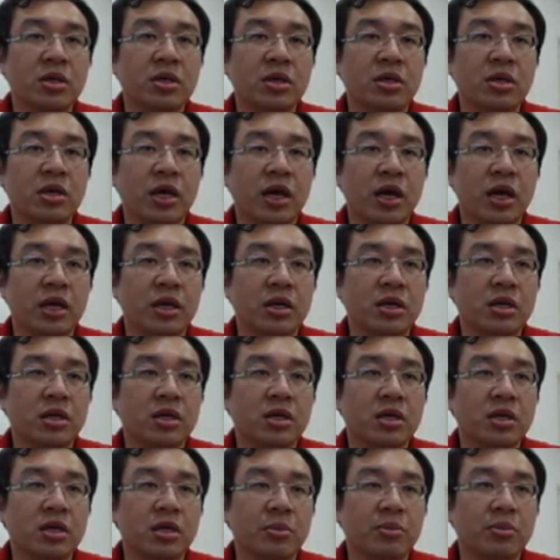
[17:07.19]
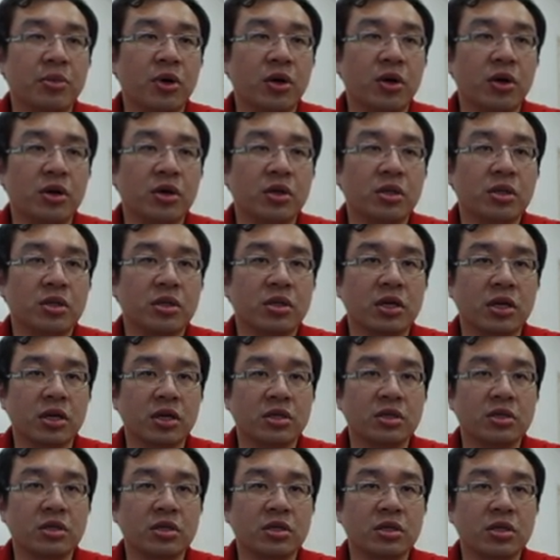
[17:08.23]
then the pawn
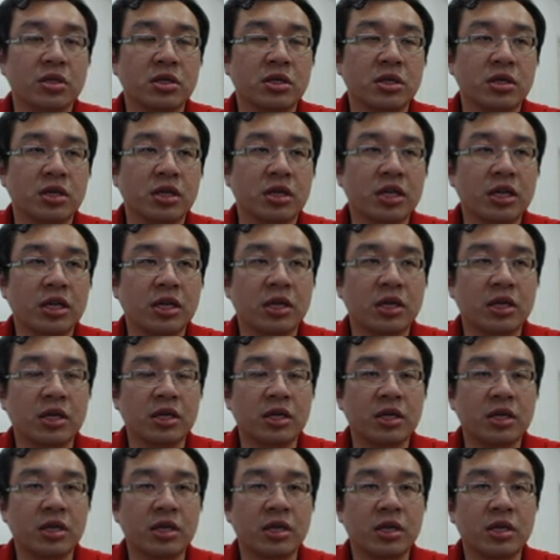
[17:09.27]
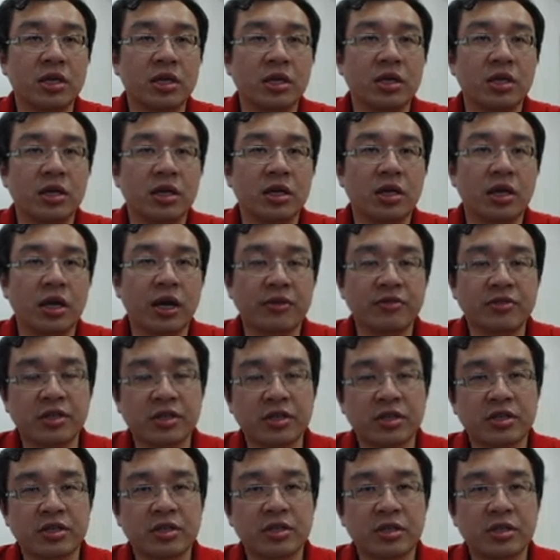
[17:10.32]
takes e
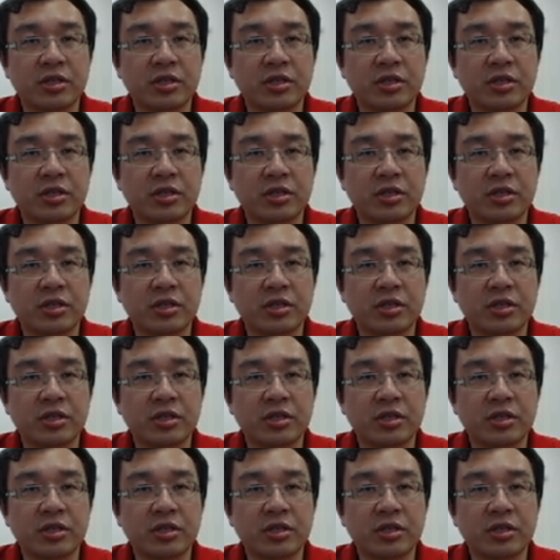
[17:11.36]
f6,